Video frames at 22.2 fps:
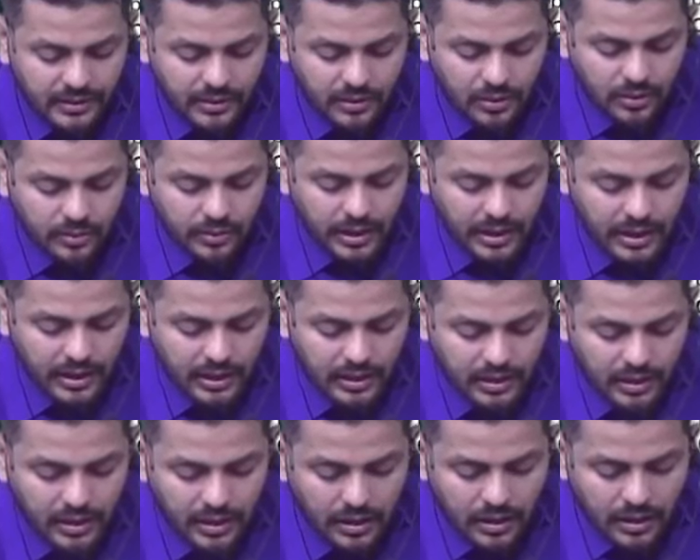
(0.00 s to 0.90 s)
Okay,
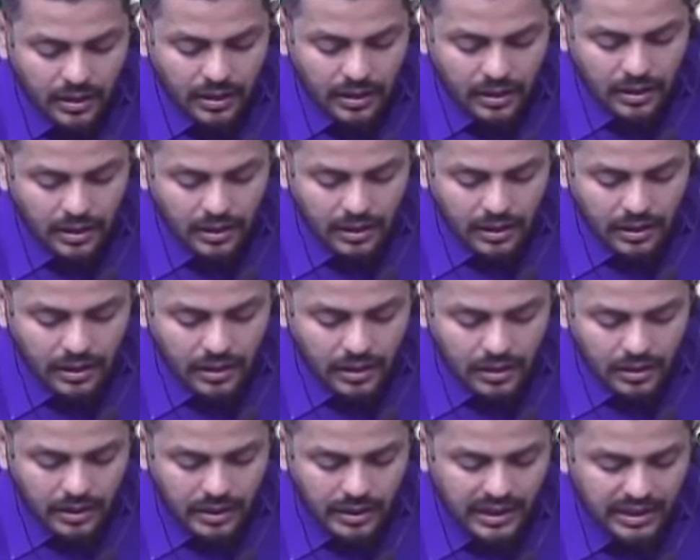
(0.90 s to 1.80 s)

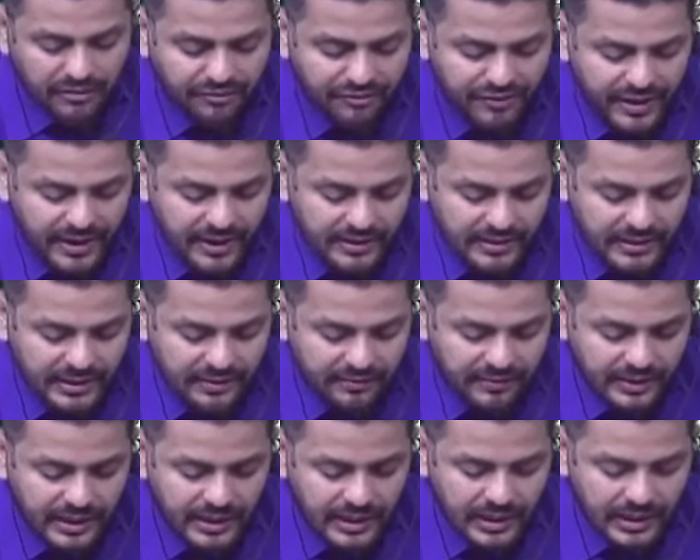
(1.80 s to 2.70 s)
effectively